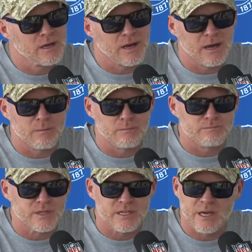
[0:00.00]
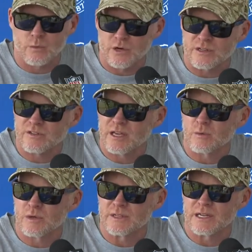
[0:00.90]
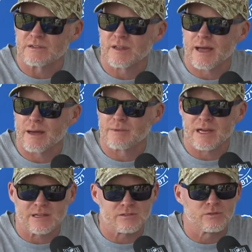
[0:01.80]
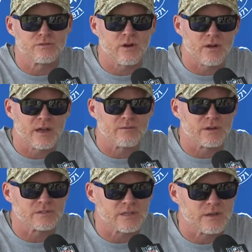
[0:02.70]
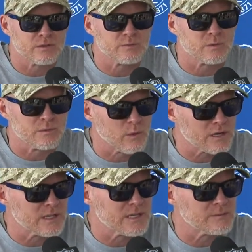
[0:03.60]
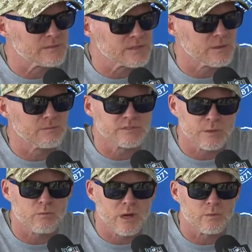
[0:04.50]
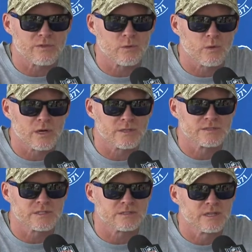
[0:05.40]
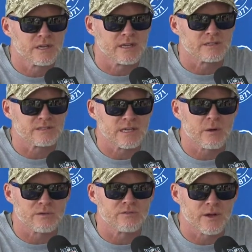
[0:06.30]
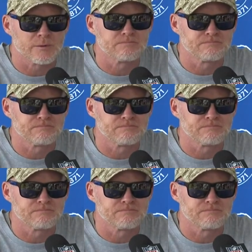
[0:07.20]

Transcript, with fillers: um, again, we're going to take it one day at a time, not get too far ahead of ourselves, but we wanted to give him some some run with the ones and, and see how we fare.